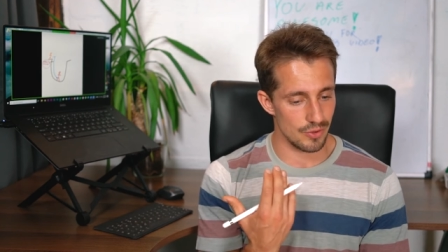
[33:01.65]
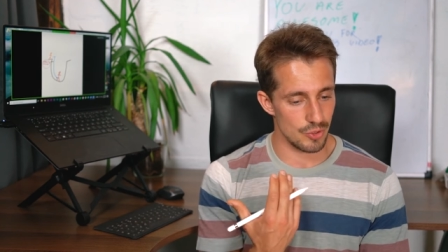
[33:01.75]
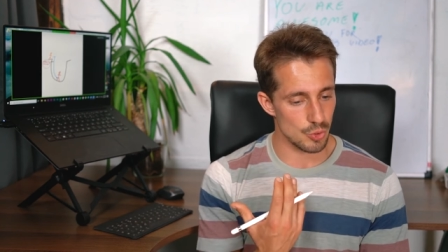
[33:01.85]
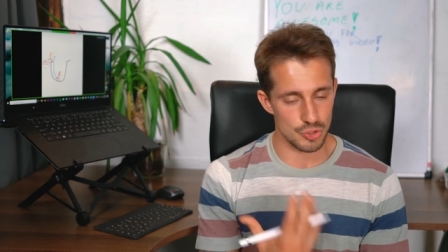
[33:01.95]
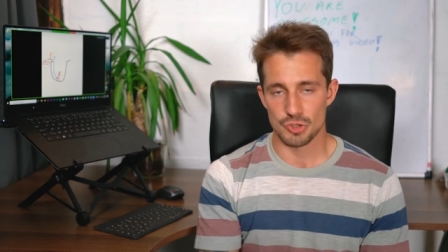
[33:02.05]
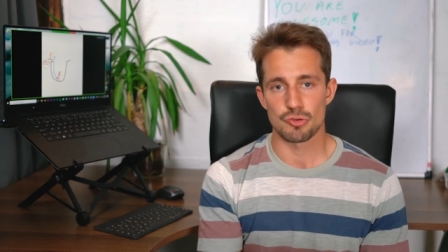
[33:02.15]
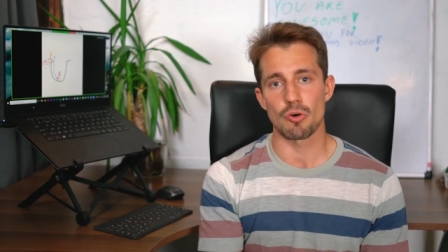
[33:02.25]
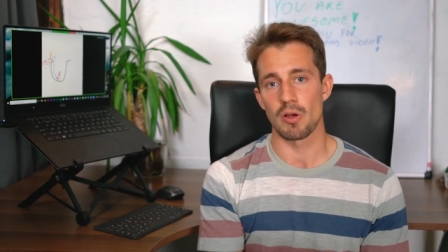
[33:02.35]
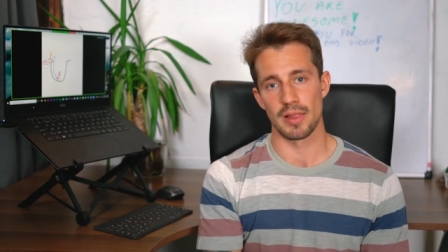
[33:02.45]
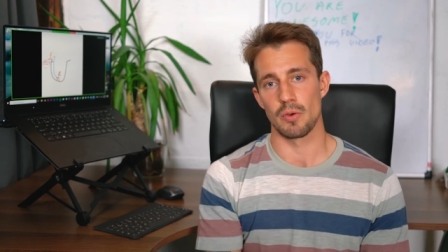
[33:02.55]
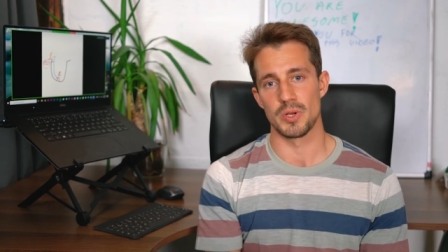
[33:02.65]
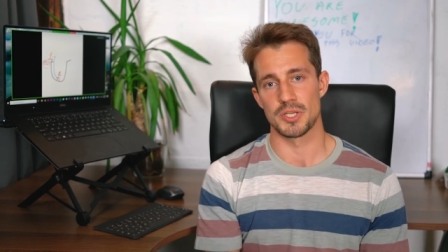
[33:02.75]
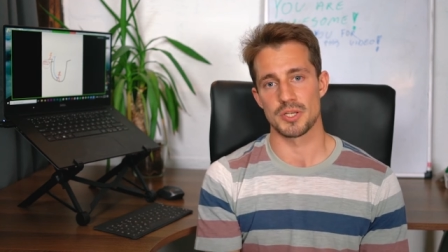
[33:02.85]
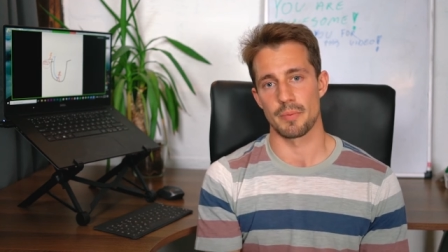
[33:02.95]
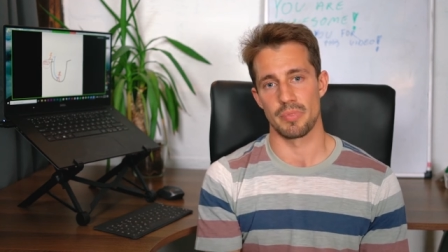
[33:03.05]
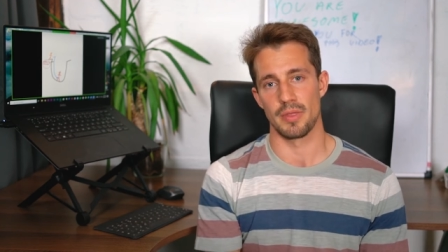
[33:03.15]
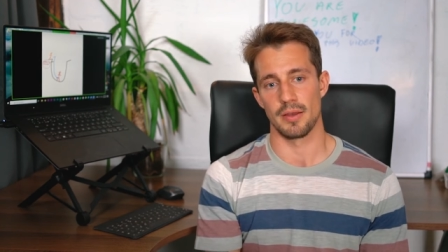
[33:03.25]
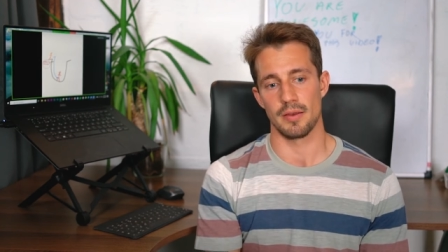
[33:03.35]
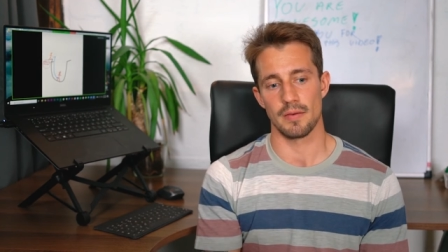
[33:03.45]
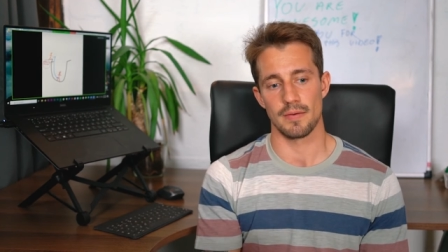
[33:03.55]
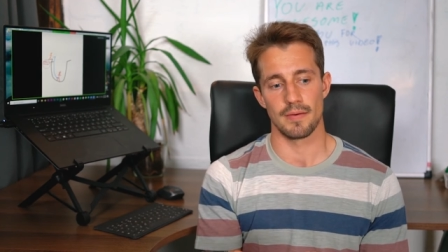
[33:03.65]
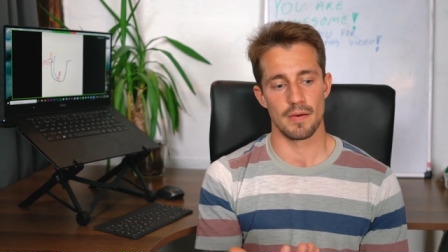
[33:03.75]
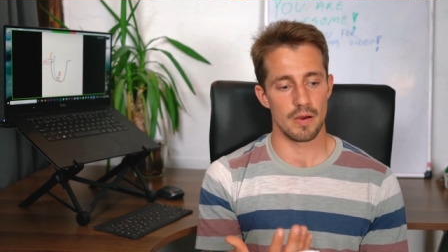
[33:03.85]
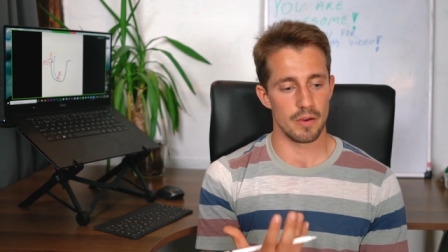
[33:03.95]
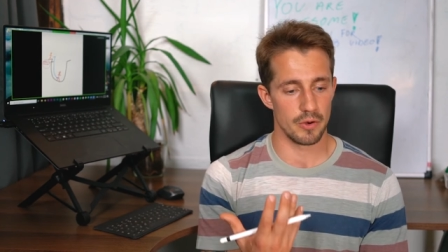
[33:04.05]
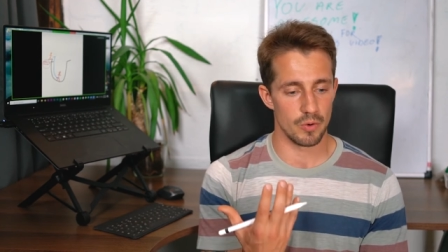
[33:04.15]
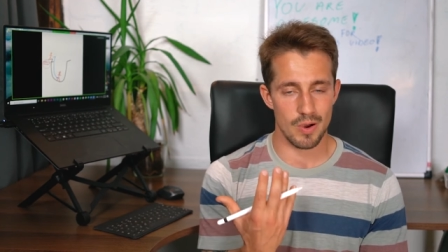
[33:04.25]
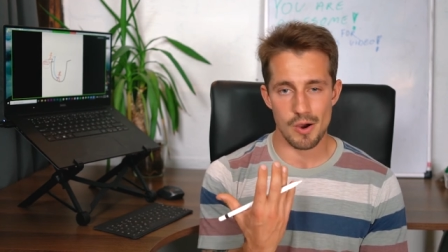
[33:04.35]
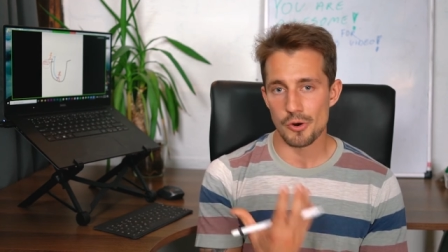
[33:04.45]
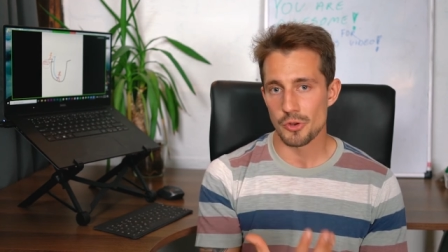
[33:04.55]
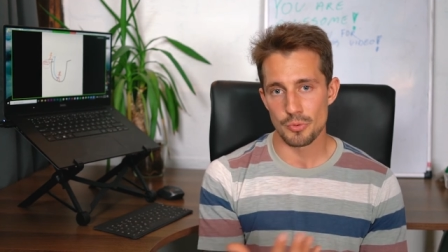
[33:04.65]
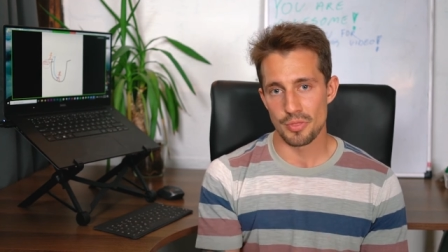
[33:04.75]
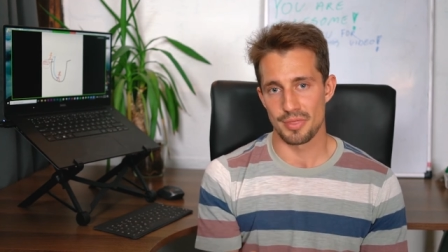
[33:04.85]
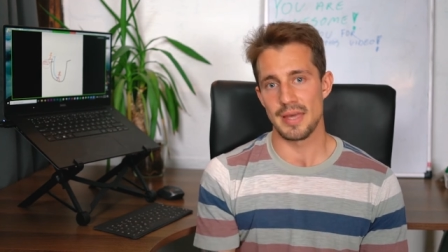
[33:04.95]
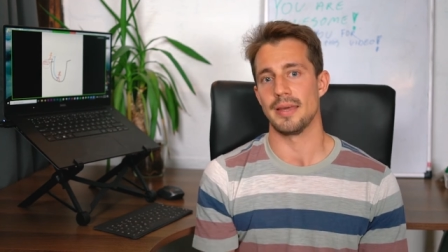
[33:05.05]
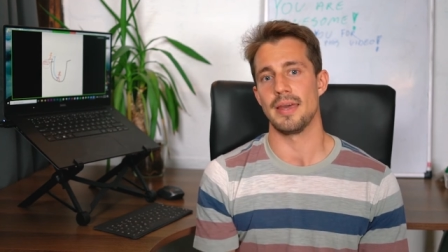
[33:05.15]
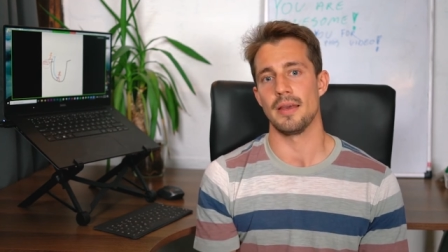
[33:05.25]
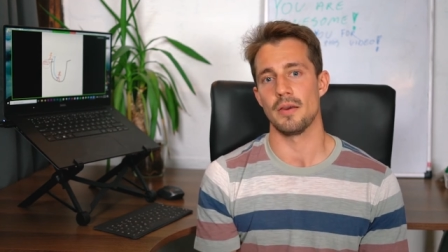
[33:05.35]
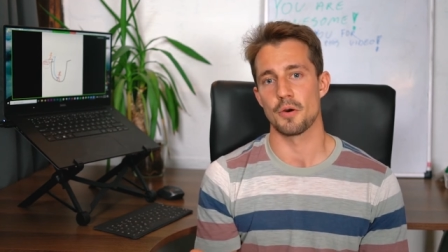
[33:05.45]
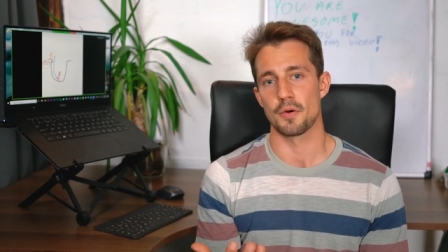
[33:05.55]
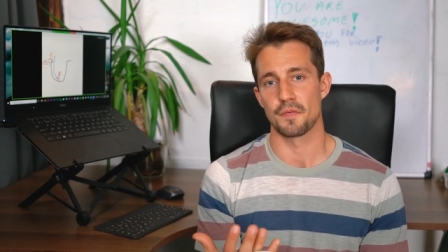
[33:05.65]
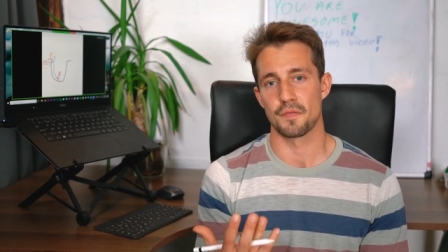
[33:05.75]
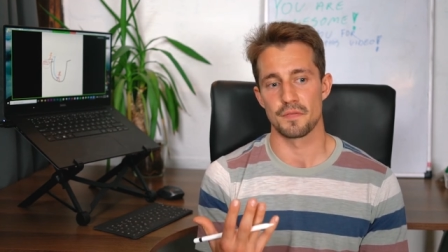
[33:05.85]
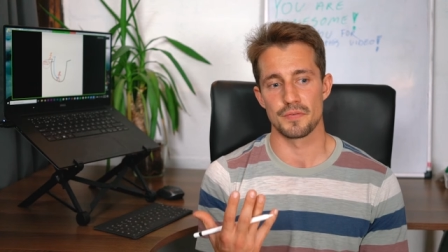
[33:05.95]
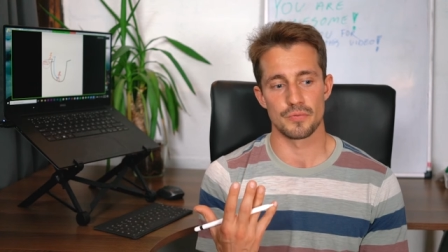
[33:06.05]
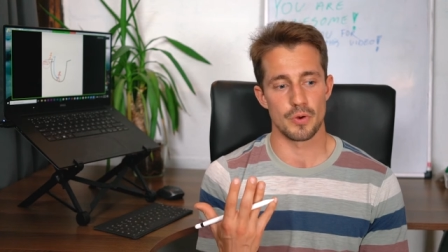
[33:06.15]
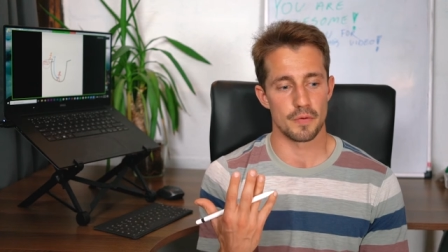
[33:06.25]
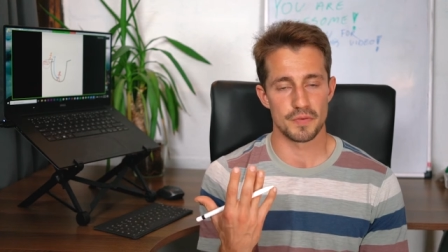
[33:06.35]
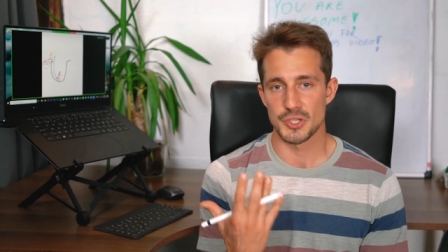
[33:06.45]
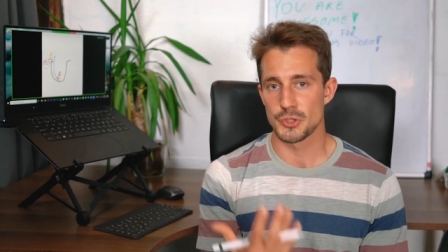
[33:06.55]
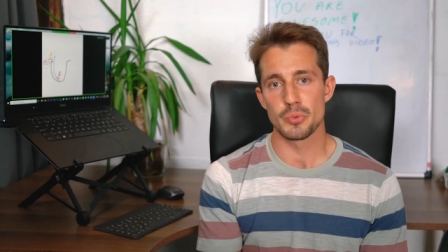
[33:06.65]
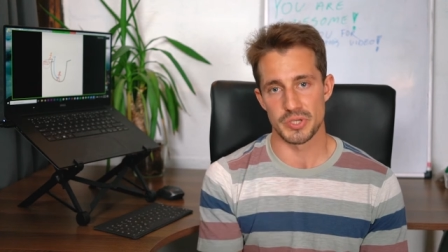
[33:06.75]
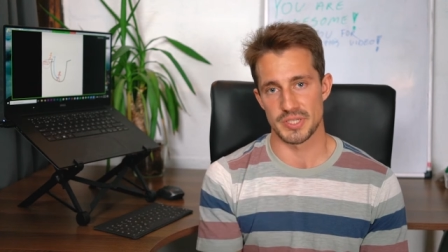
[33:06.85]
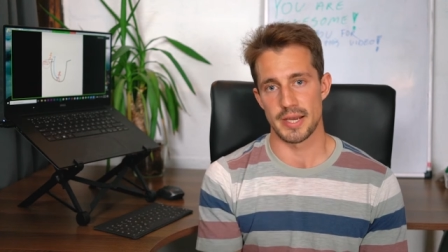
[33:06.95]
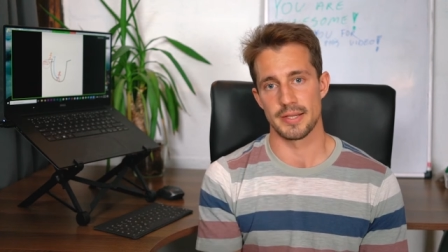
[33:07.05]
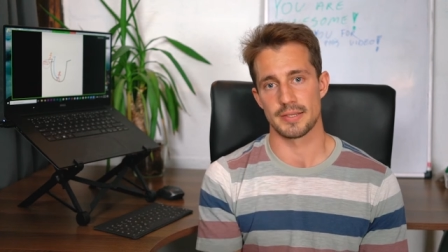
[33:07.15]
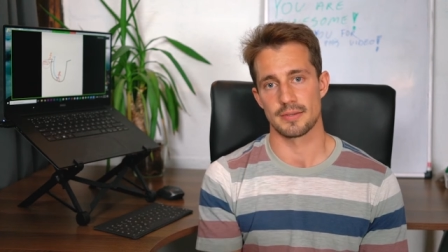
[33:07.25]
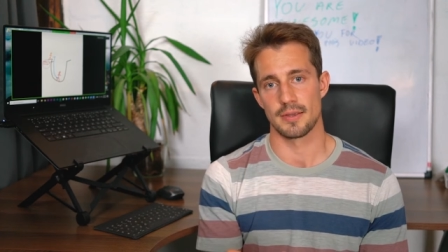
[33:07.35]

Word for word: you're struggling with something. You know, are you thinking of, of suicide?